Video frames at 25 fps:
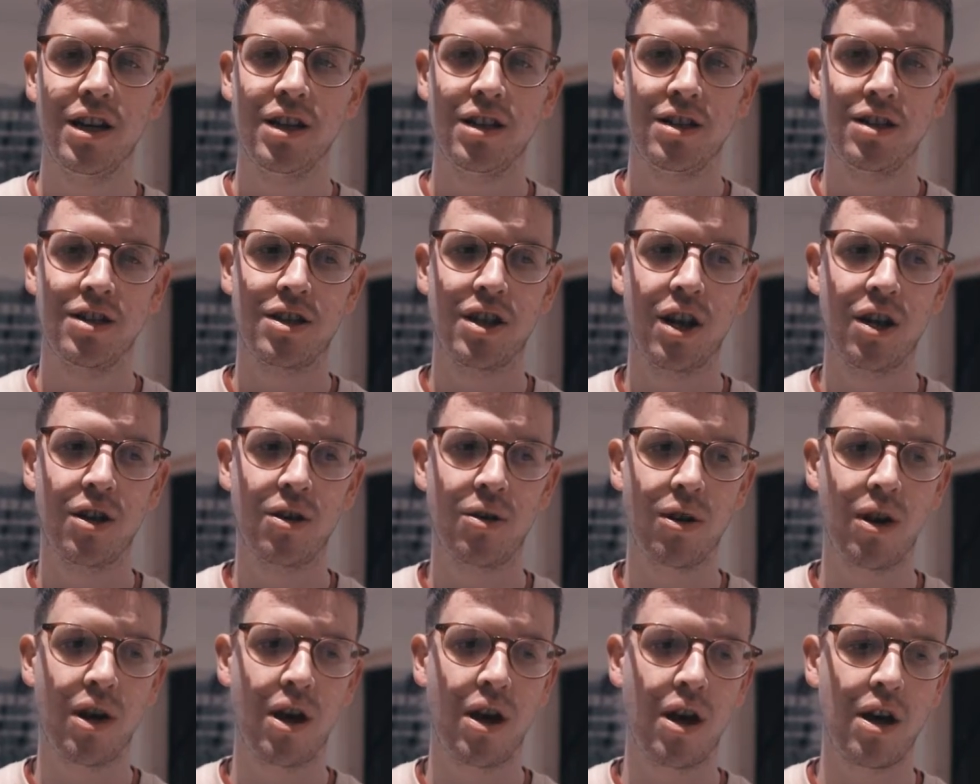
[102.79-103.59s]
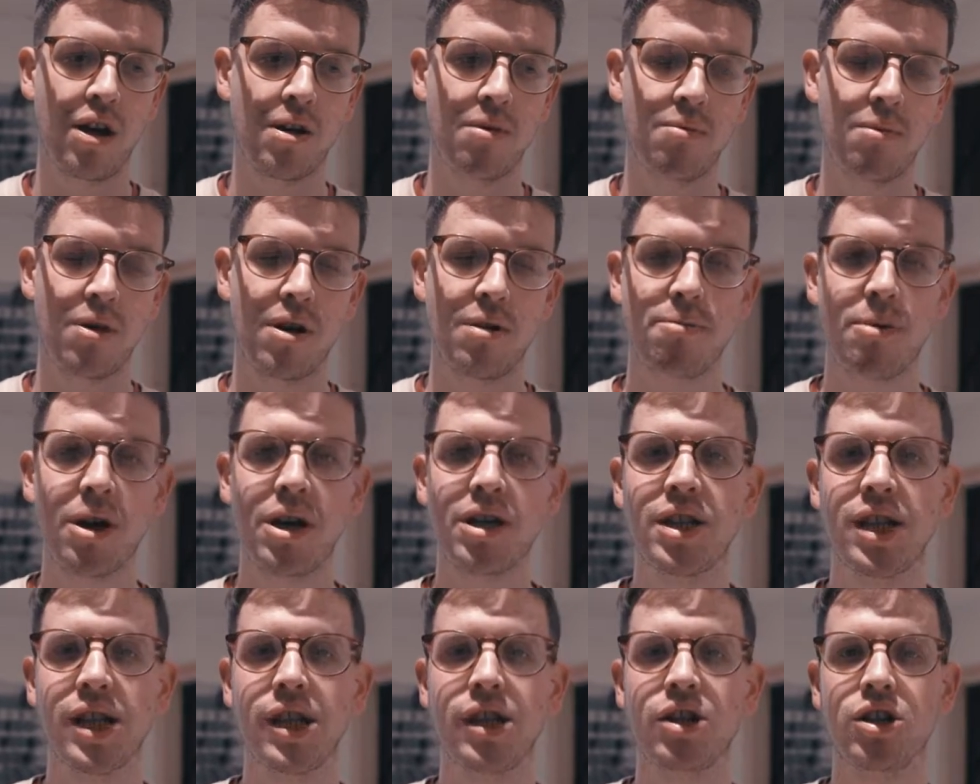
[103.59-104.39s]
So
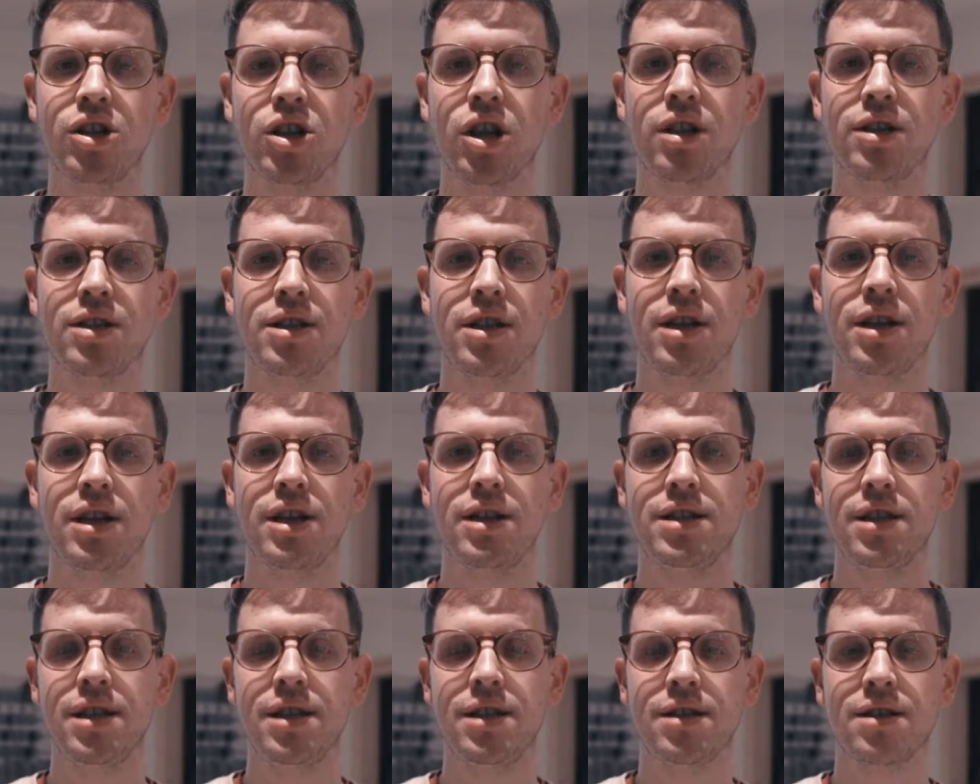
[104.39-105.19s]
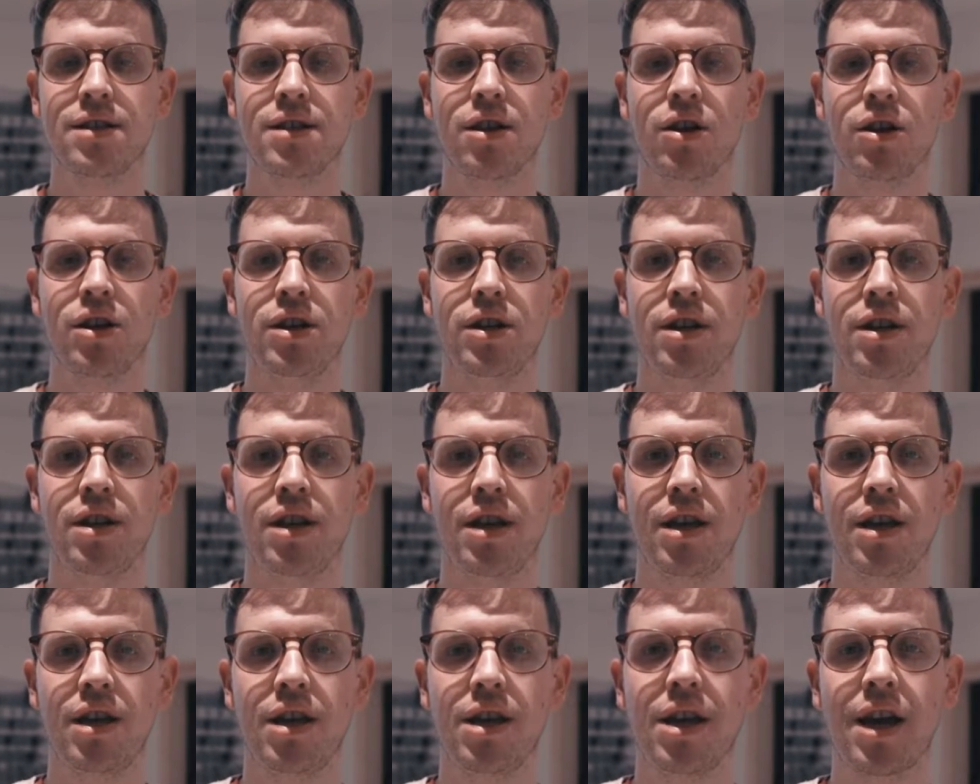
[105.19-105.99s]
basically the shutter is inside
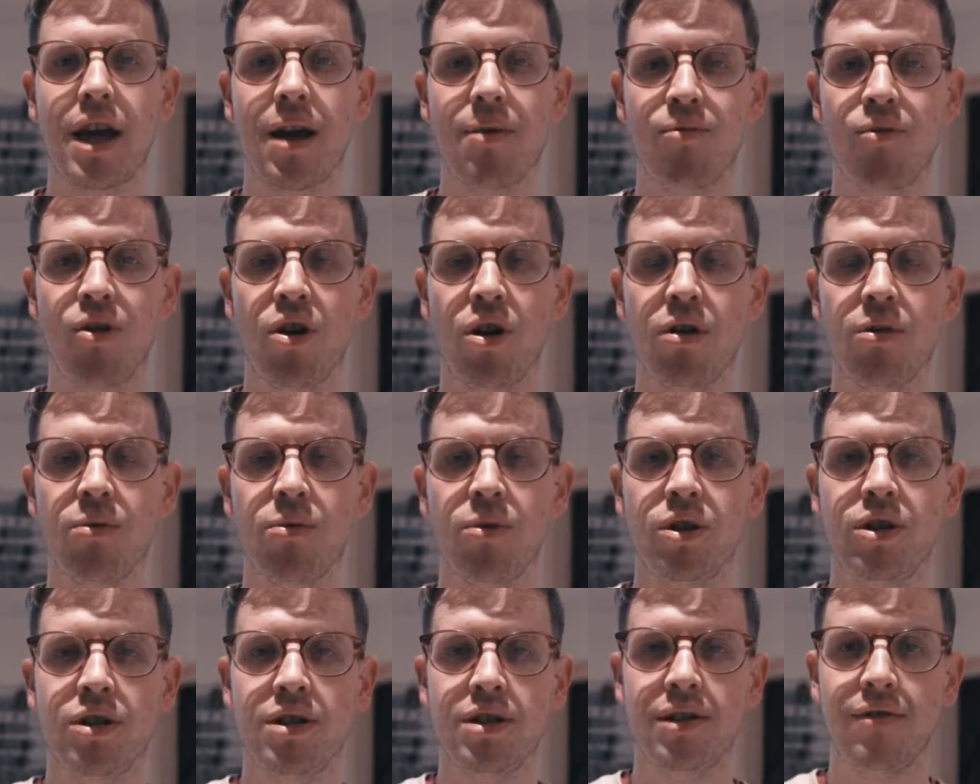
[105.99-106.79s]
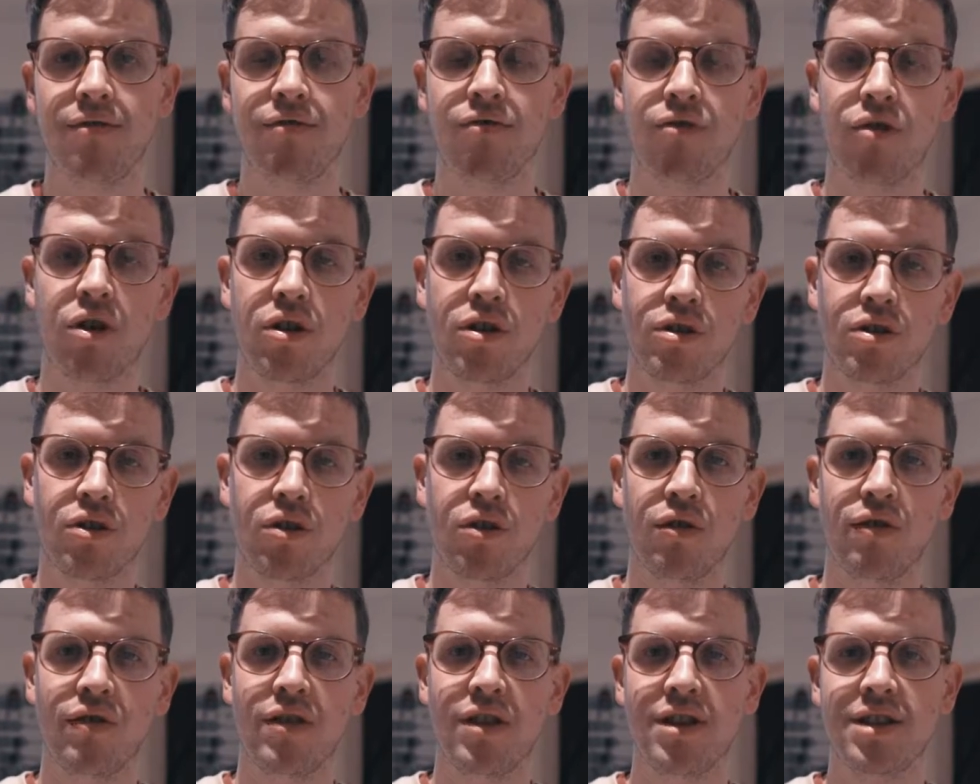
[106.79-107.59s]
the camera, which is in front
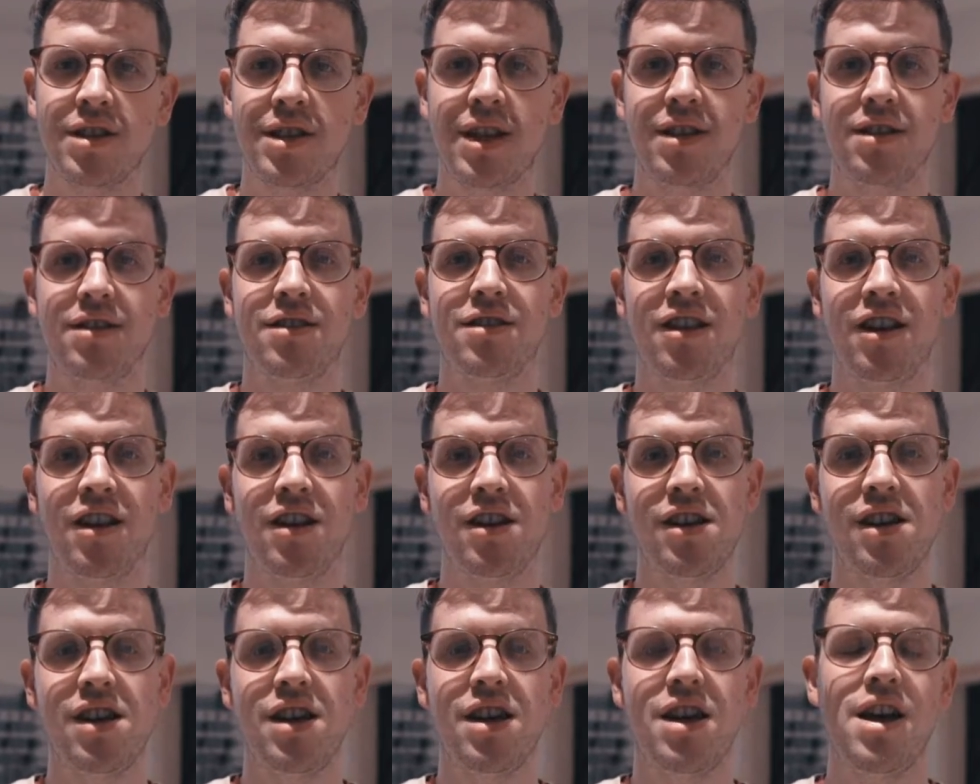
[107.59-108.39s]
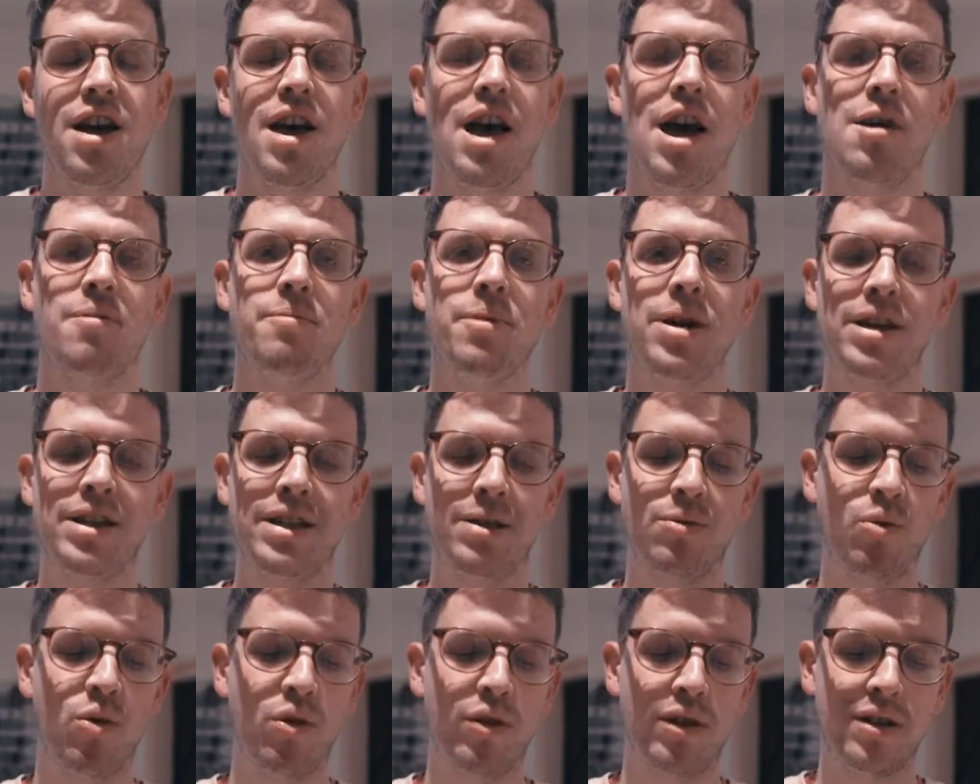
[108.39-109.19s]
of the sensor, and
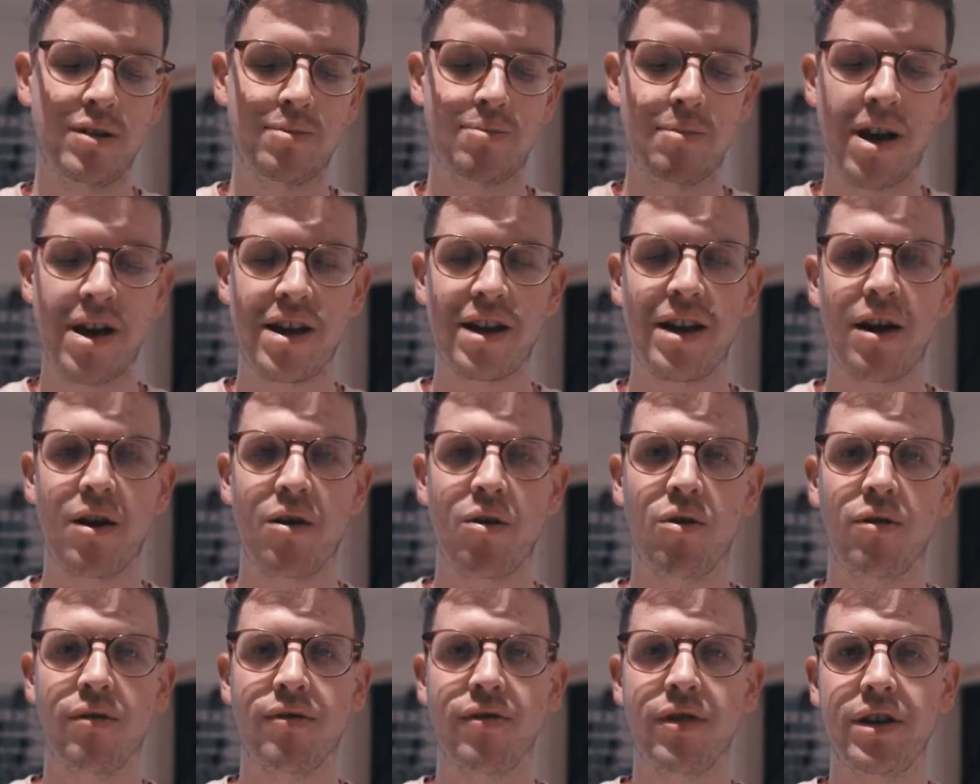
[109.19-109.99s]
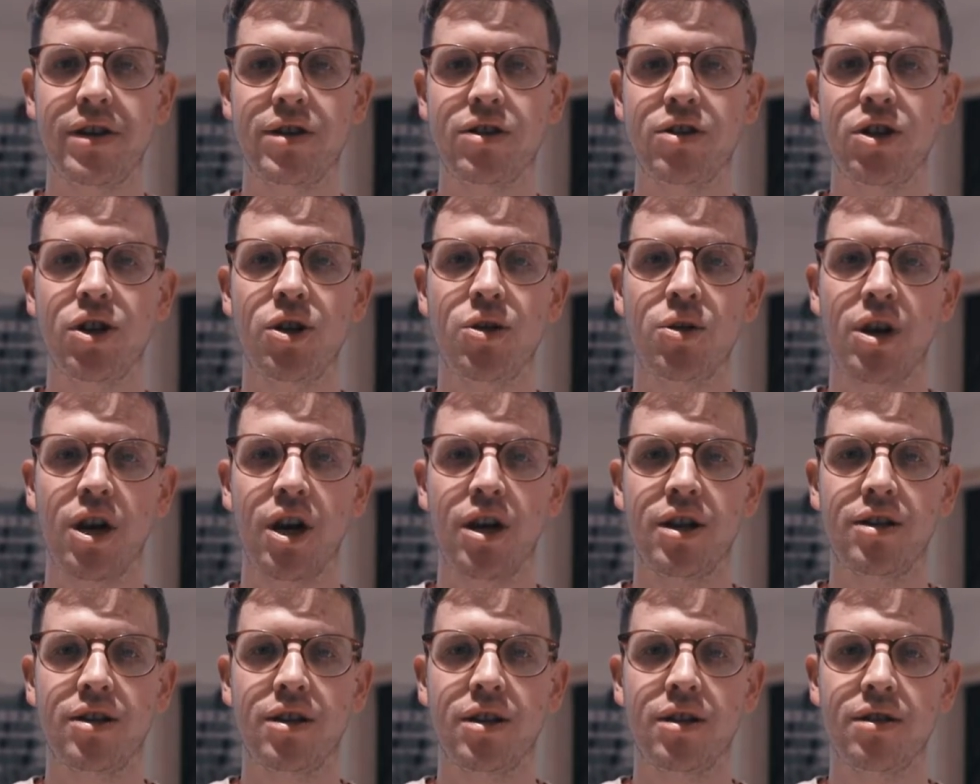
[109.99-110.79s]
basically what it's made out of is two
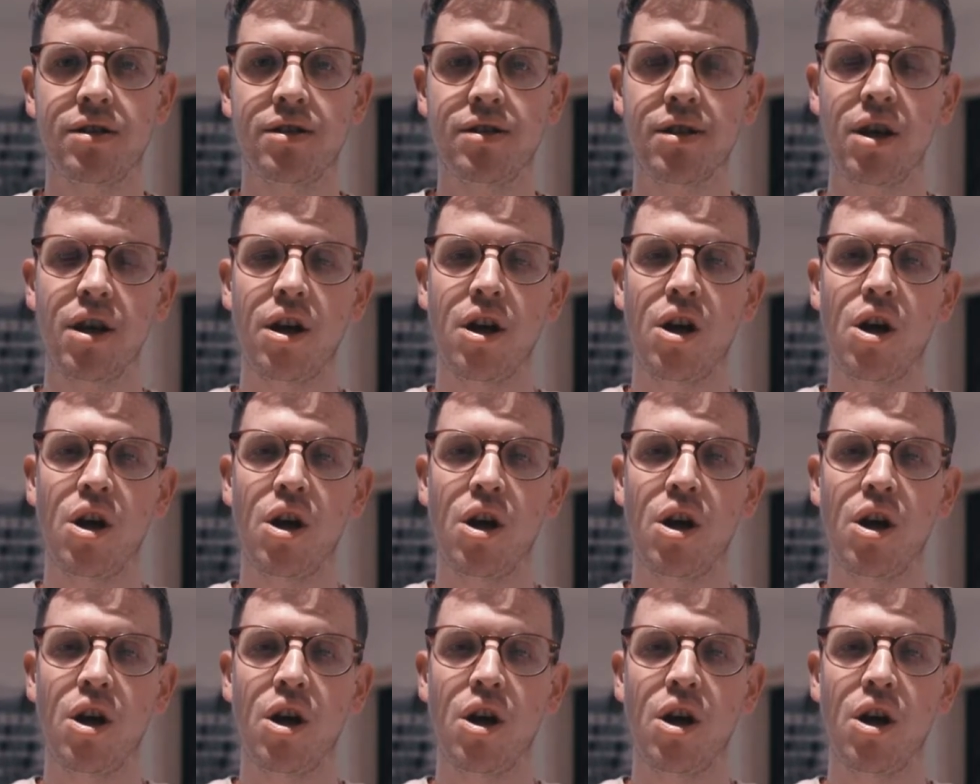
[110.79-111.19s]
curtains.